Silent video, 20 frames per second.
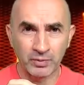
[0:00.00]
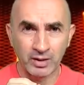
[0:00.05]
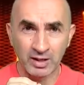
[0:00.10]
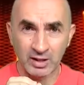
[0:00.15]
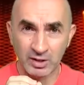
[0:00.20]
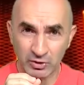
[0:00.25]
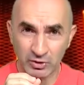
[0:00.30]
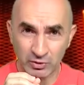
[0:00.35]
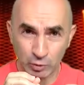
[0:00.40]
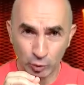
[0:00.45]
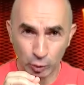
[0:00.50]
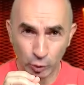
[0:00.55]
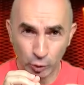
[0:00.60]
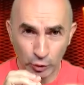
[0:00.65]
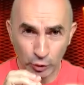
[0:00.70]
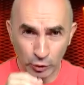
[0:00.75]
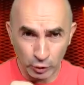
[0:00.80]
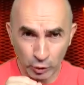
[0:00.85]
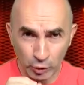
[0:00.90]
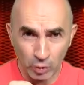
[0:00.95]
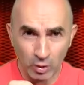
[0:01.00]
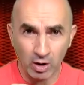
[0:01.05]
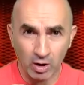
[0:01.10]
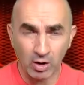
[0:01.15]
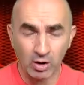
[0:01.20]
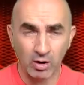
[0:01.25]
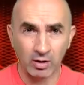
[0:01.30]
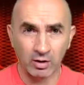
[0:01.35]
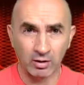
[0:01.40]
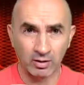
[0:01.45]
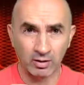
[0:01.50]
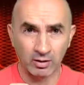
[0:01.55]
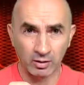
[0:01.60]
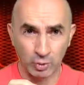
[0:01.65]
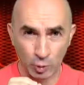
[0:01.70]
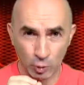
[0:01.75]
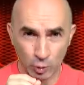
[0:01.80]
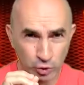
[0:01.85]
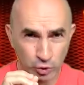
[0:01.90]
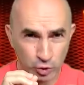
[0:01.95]
It's who you are,
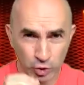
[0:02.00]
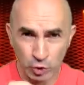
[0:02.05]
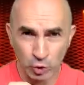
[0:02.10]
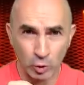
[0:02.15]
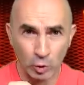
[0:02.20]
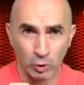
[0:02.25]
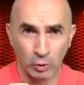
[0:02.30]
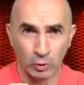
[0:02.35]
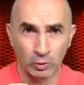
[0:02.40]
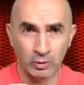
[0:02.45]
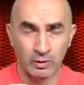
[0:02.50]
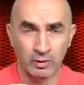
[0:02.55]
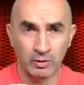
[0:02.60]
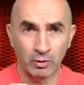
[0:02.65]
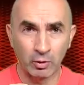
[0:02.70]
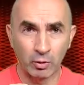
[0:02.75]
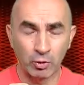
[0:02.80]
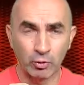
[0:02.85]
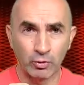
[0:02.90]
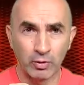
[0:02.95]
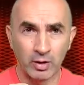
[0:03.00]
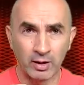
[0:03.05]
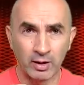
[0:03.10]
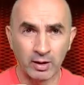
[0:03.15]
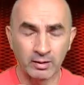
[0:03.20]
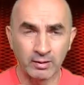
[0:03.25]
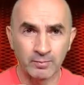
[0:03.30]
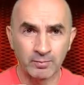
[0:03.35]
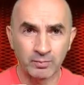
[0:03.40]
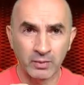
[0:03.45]
your soul. All right.